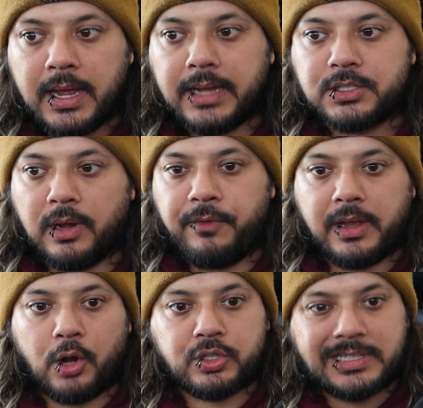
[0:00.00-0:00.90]
And so I
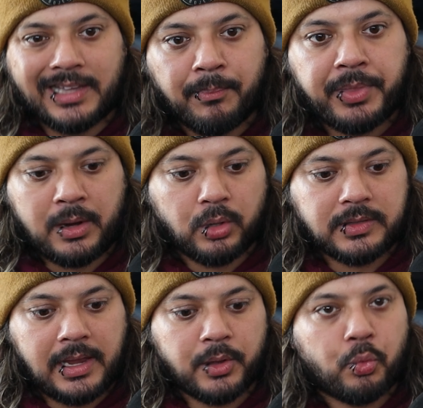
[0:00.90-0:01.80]
figured I'll just lump that all
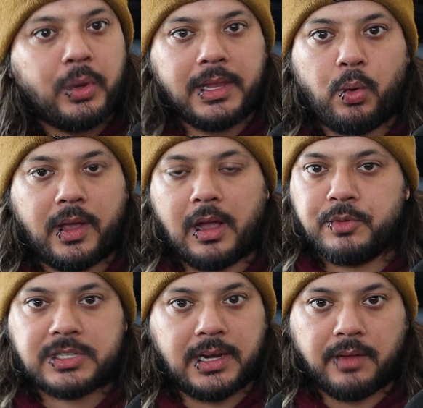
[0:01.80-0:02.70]
together really quick. I'm
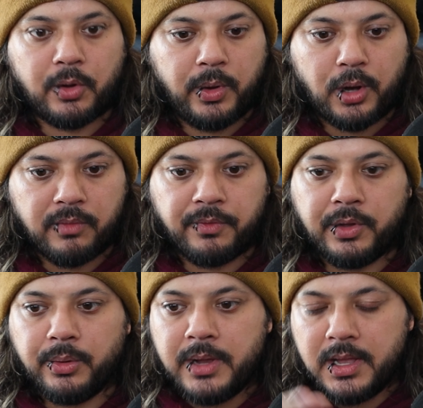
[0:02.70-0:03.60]
just going to give a quick
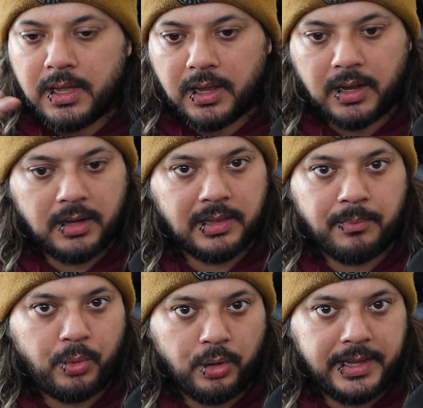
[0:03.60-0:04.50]
overview,
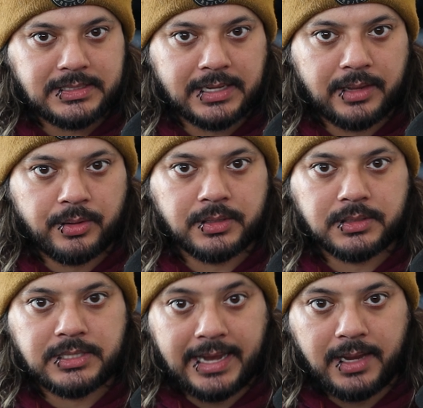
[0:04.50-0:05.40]
lump all that together
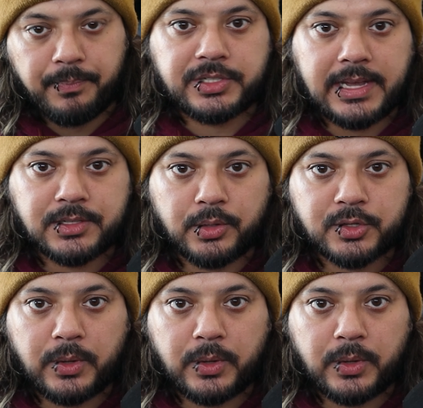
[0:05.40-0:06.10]
today just to answer those